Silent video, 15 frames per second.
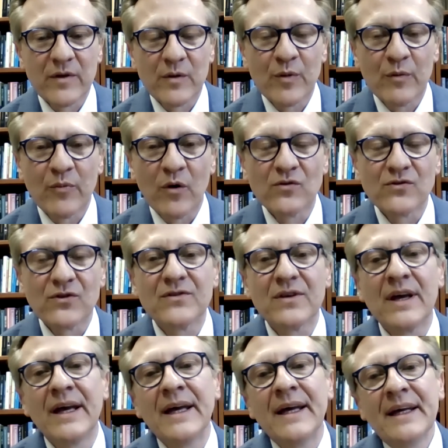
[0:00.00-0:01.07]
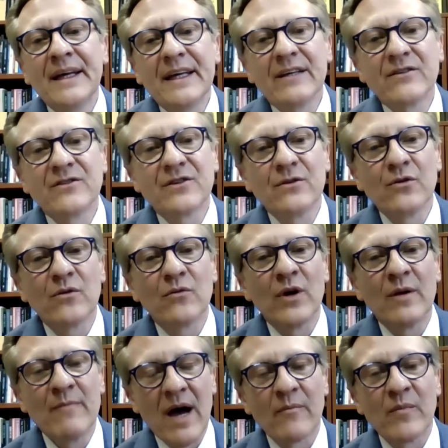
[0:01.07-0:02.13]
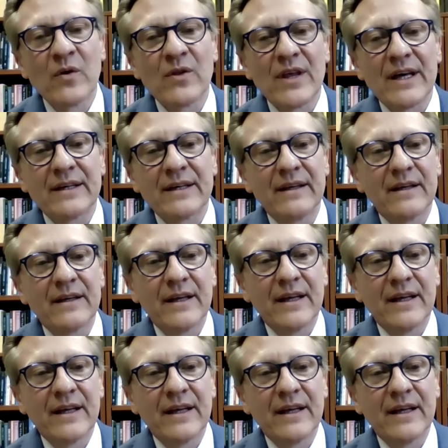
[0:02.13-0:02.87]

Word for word: of the proposals, is to remember that